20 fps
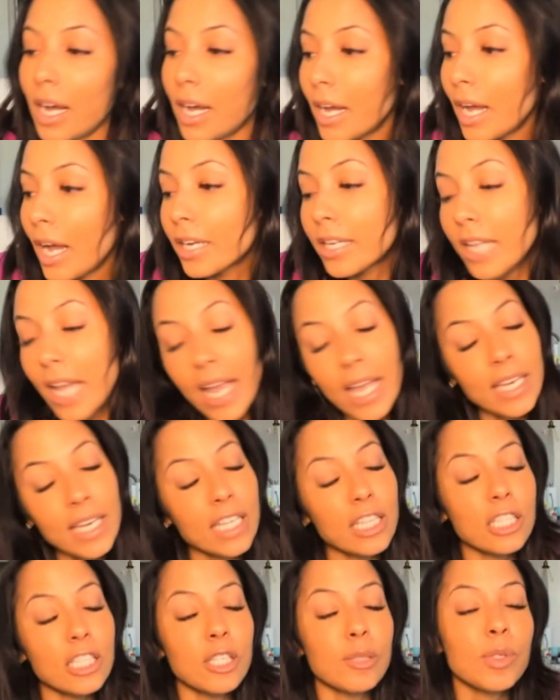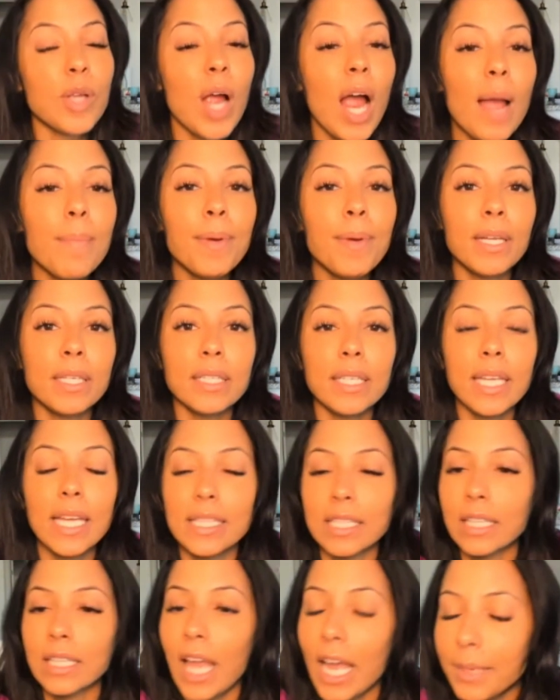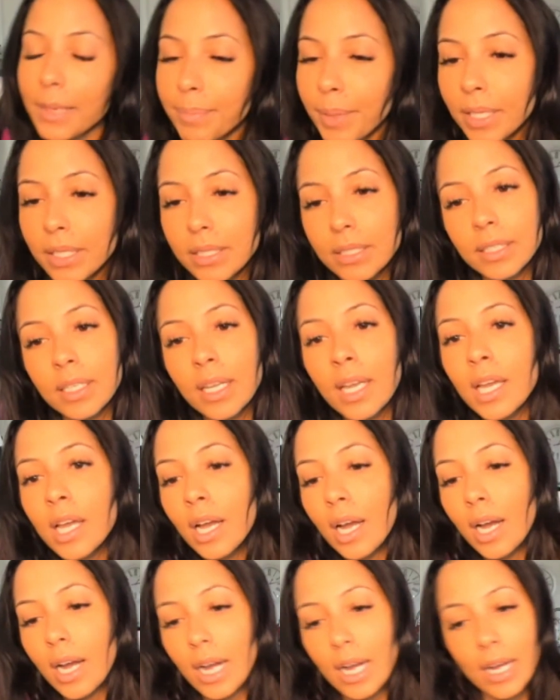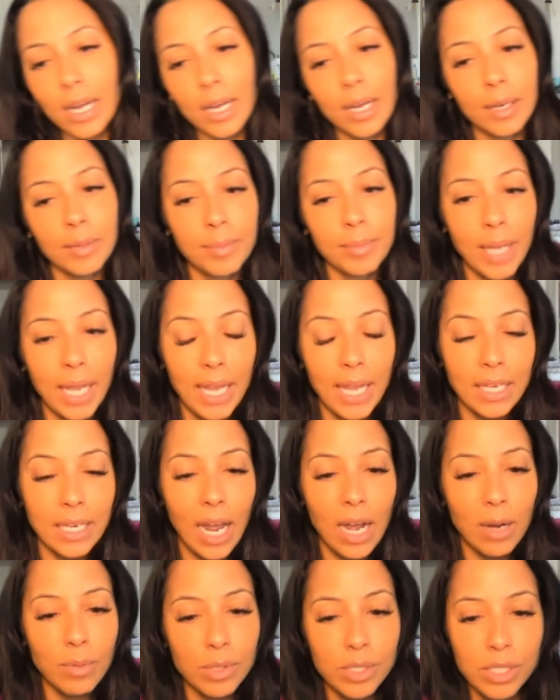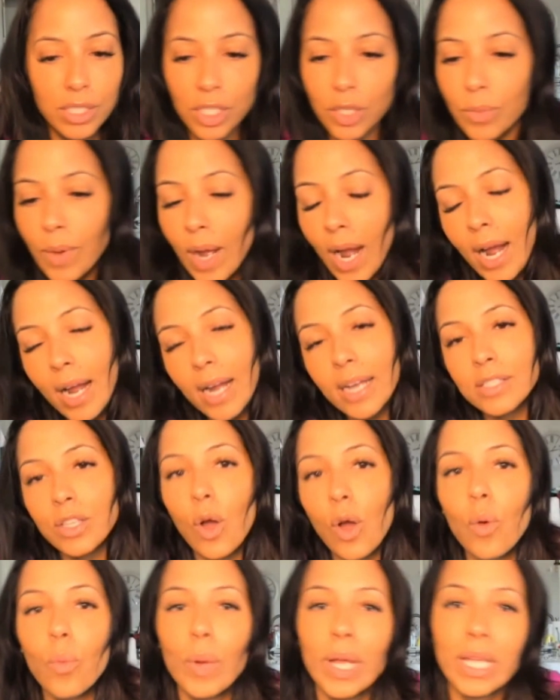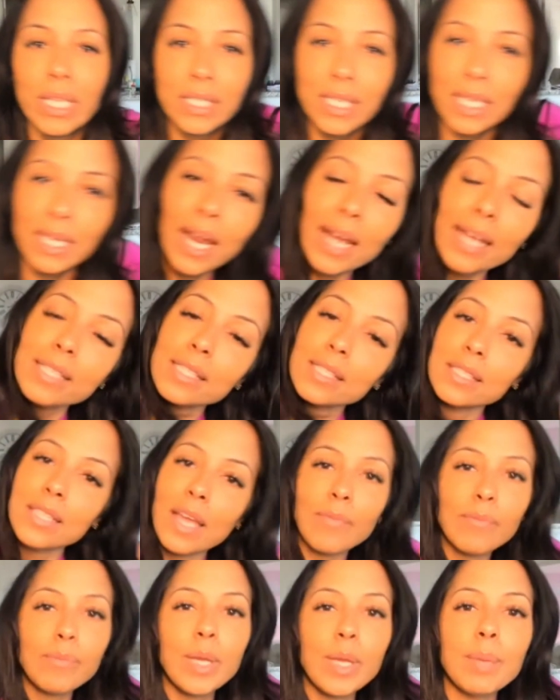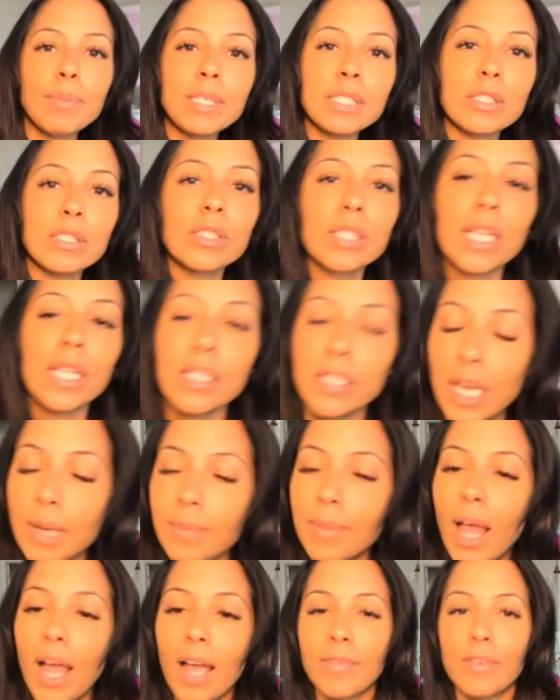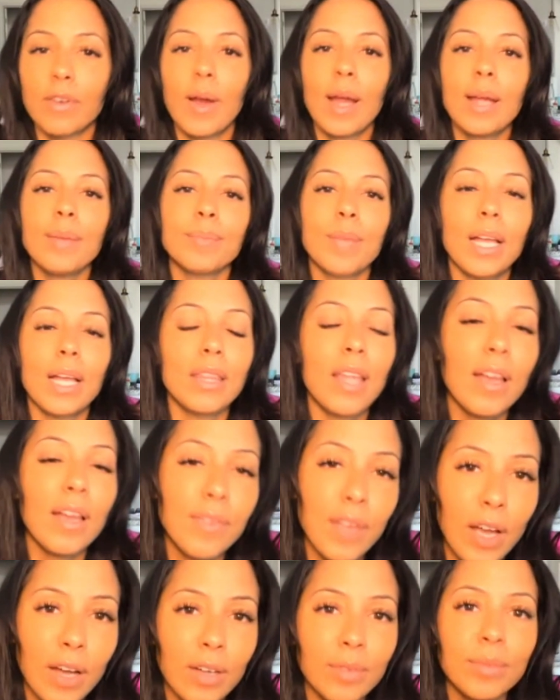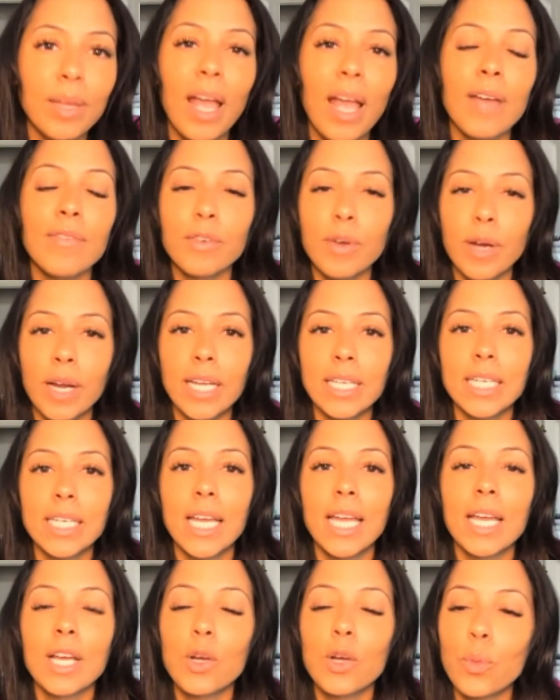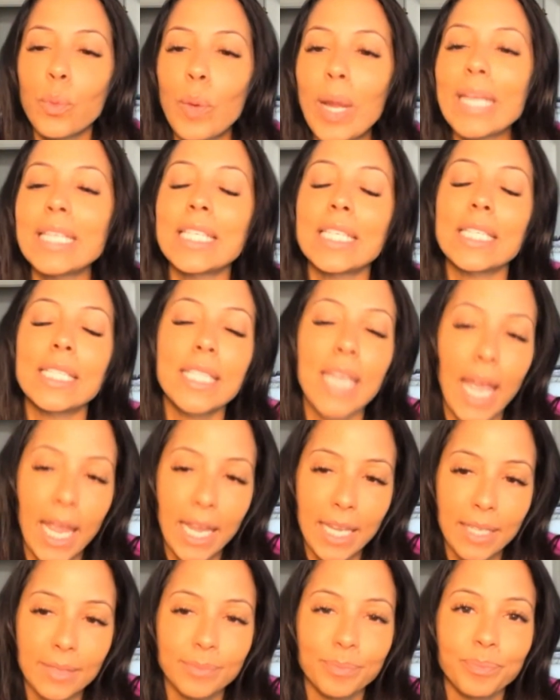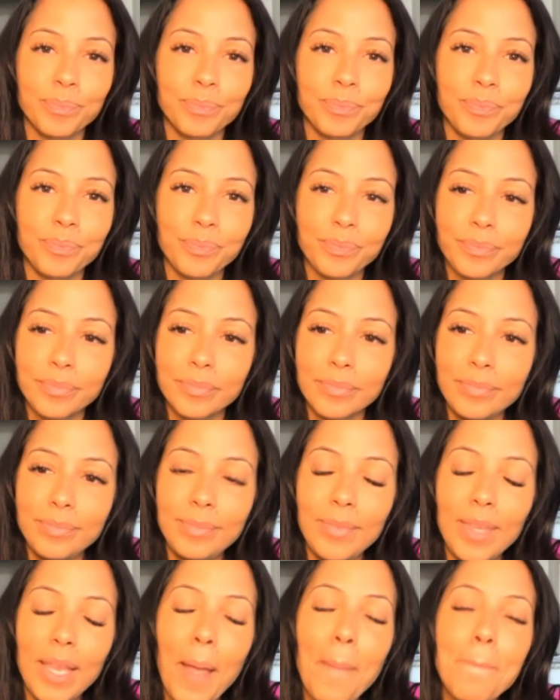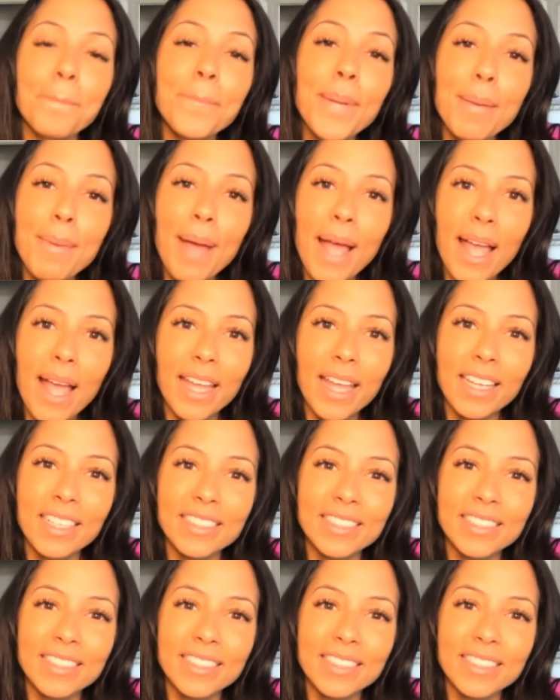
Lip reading: Again, hit the subscribe button, hit the like button. And I will see you guys on Wednesday night, 7 p.m. Eastern Standard Time live. All right. I love y'all. Have a great day. Bye-bye.